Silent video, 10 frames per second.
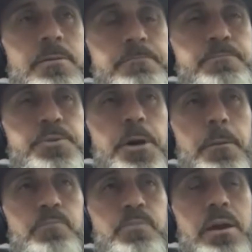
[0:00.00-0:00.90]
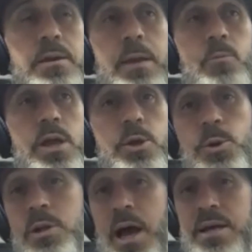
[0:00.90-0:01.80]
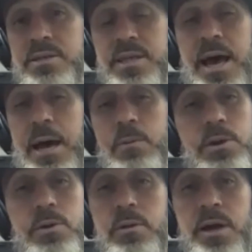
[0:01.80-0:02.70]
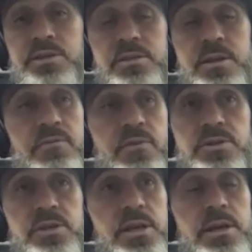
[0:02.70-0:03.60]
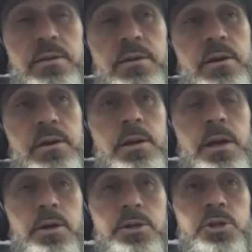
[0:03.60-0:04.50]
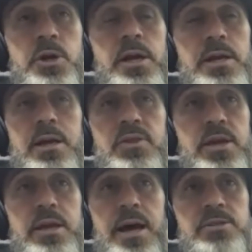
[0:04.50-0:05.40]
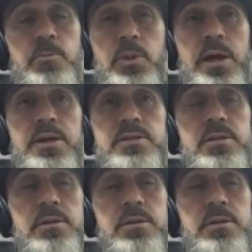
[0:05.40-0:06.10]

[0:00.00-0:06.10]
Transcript: so, and we utilize that. We utilize FRC in our training. I think it has a place.